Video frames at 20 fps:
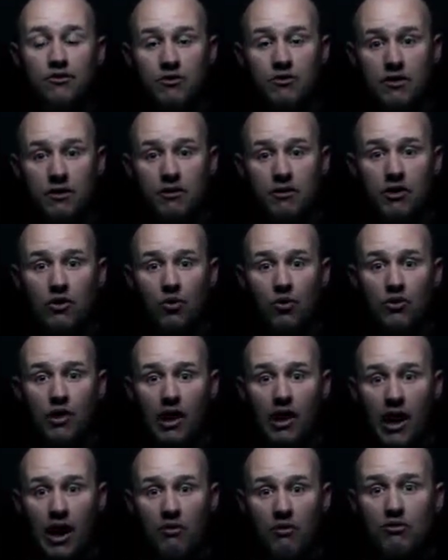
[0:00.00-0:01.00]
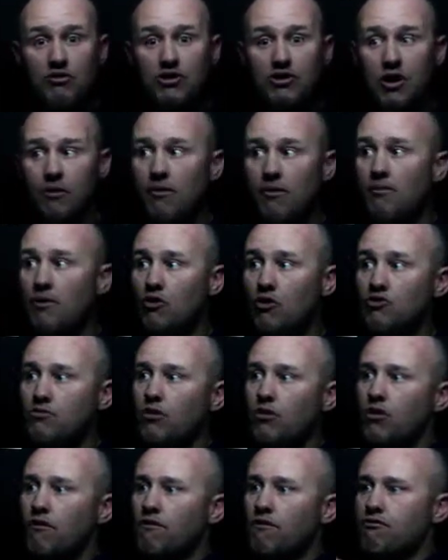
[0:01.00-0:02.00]
something called the lowest common
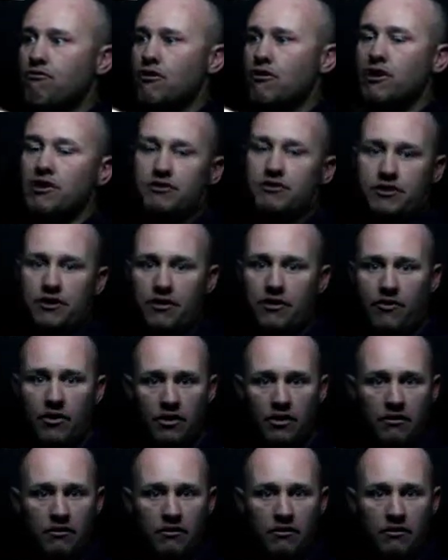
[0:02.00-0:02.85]
multiple of 3 and 7.